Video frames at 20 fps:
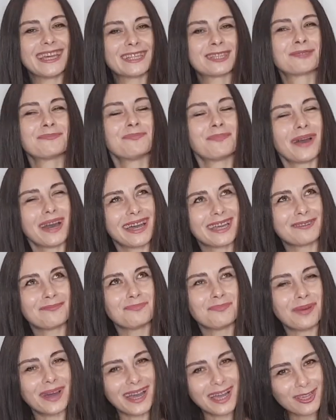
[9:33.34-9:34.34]
And by
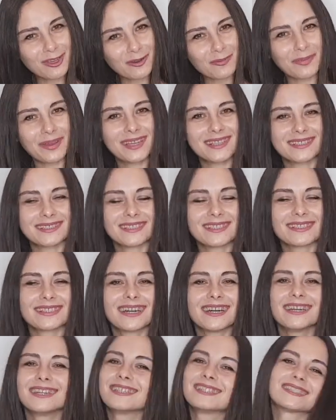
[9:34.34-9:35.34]

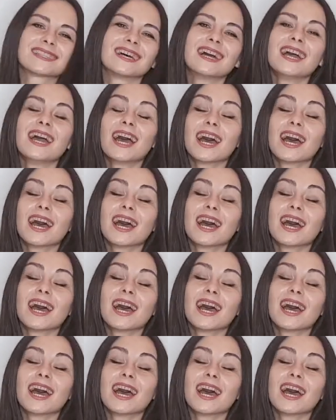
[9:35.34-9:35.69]
biopesticides,